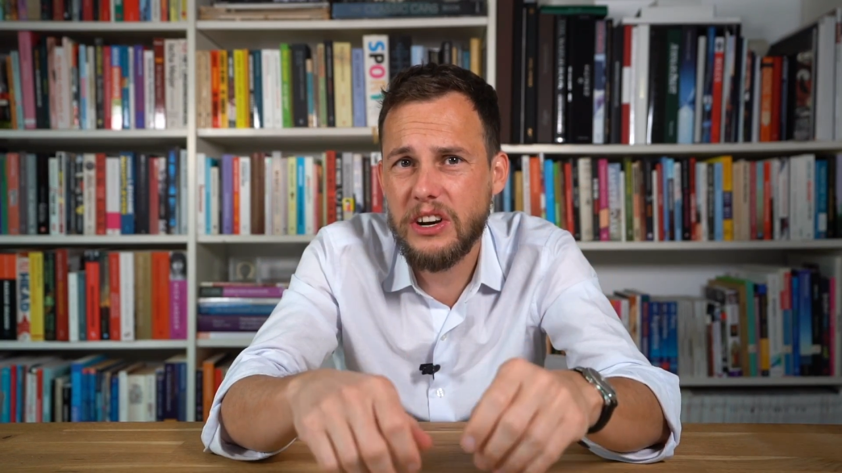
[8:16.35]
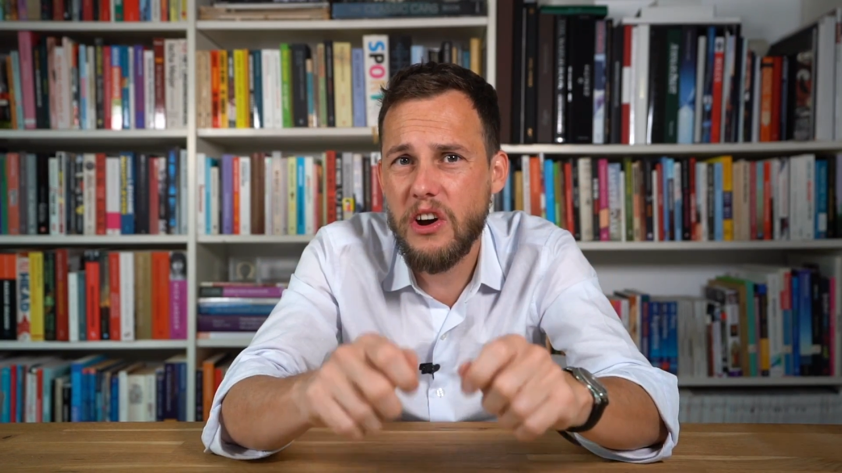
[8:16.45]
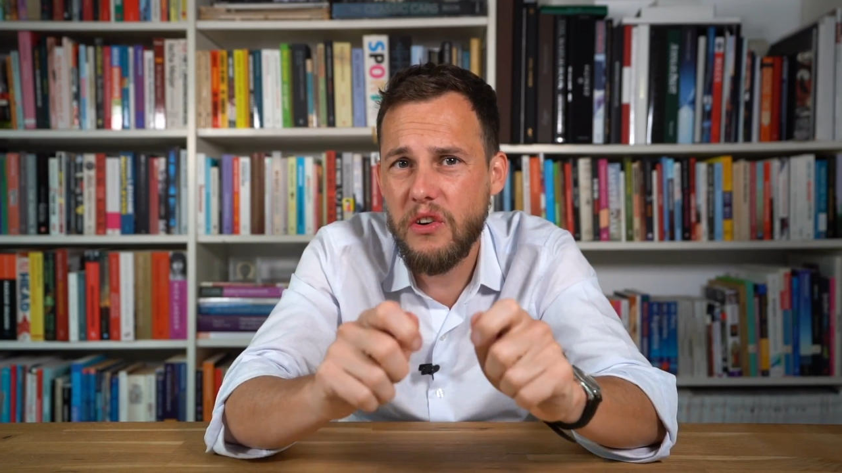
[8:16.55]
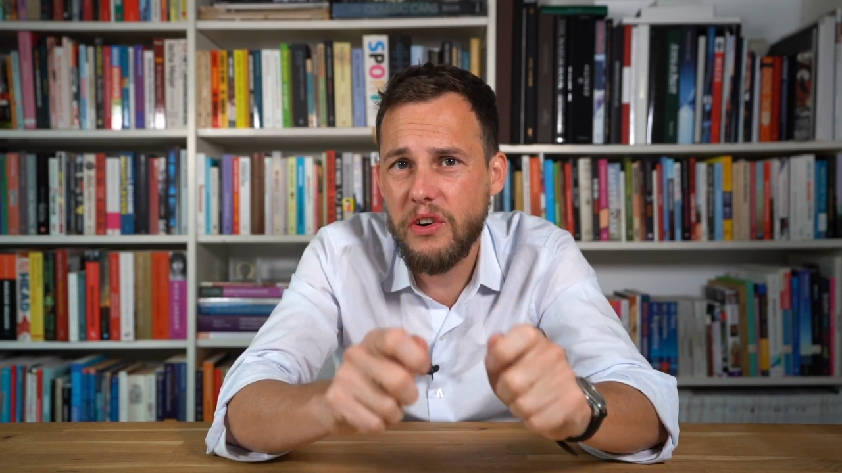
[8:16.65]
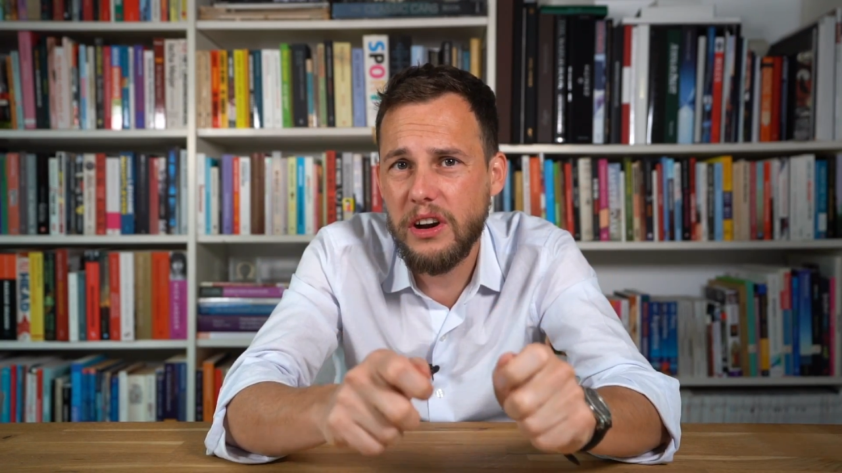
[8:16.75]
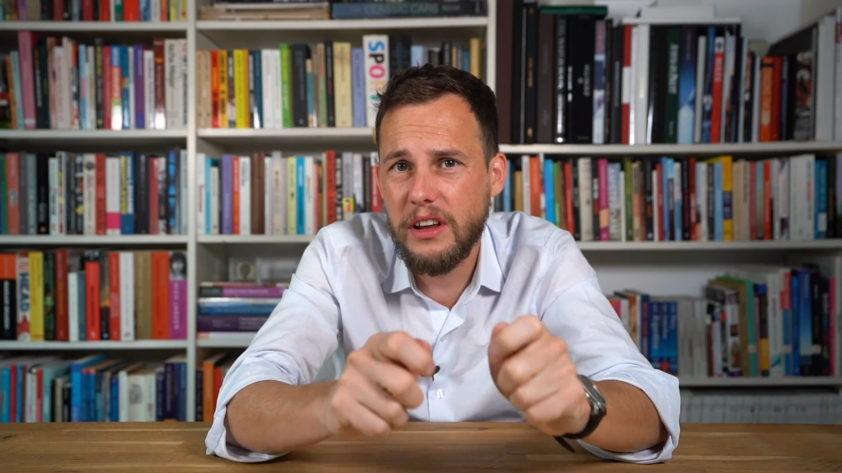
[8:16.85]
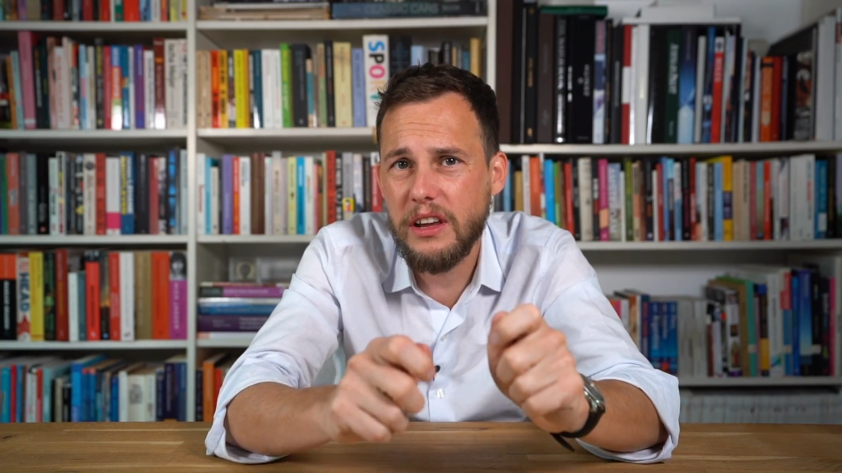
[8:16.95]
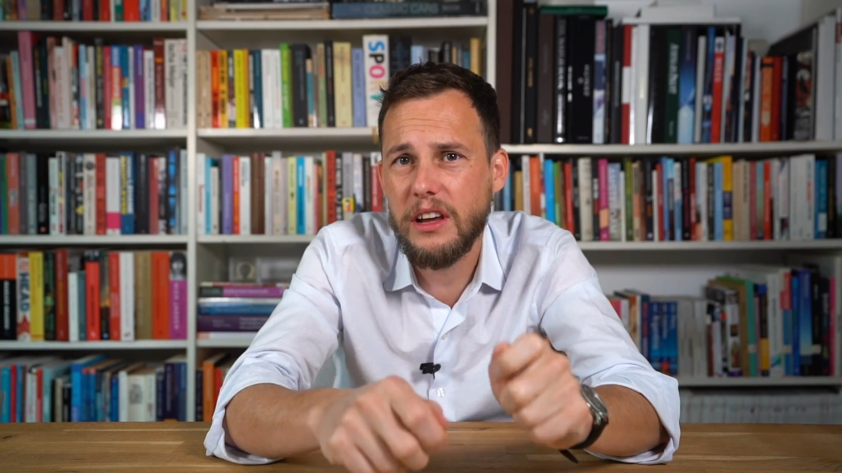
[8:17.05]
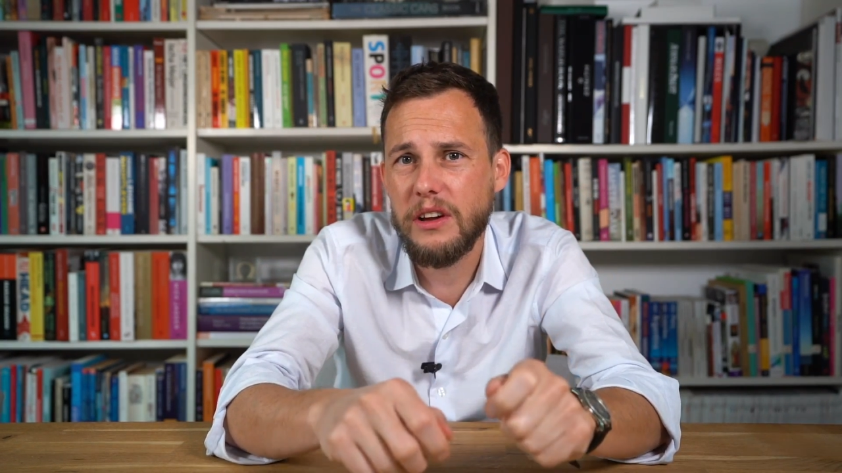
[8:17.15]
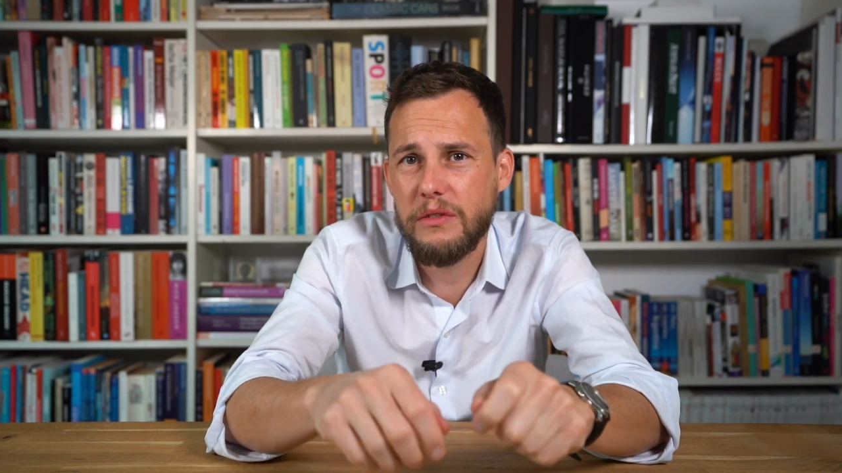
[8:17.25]
only
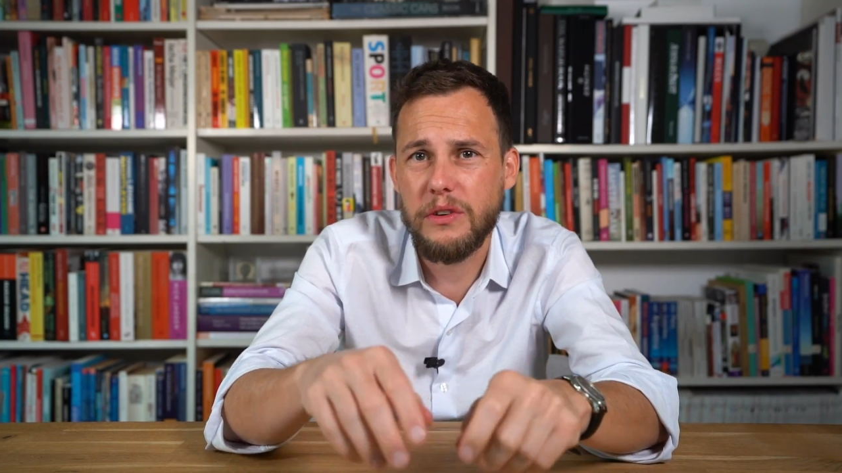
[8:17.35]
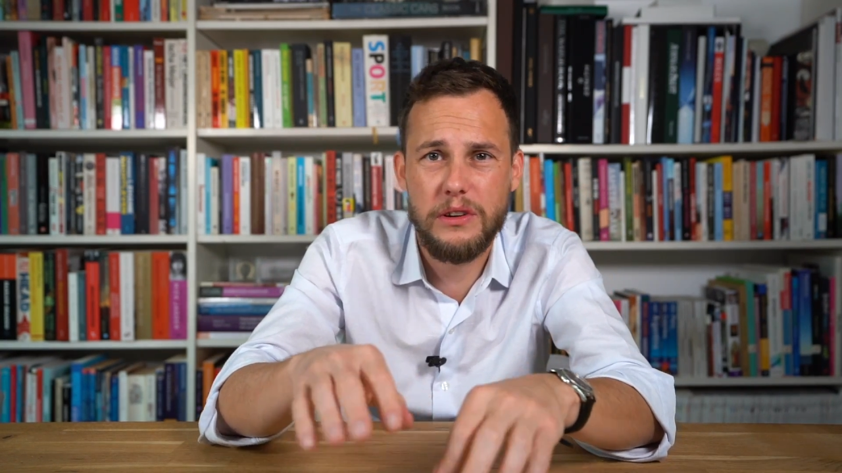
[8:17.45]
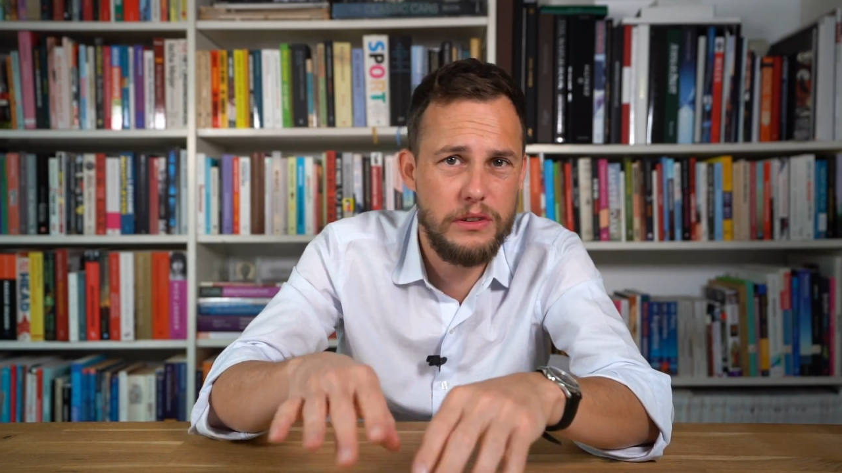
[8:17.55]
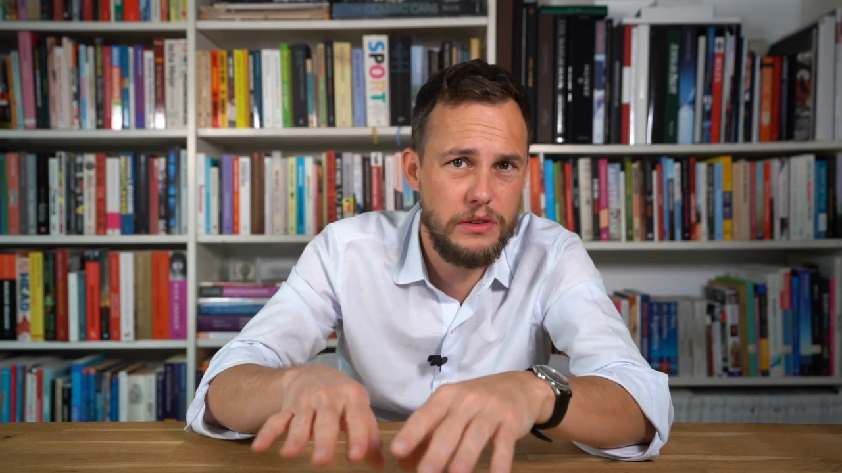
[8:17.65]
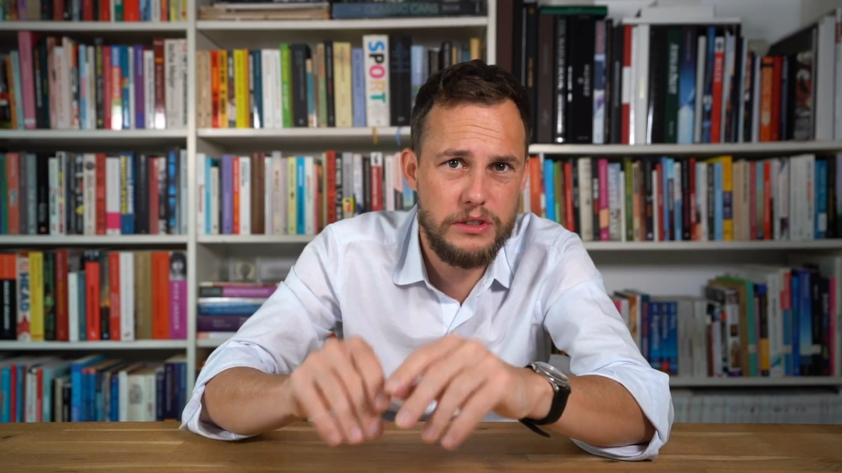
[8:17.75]
if you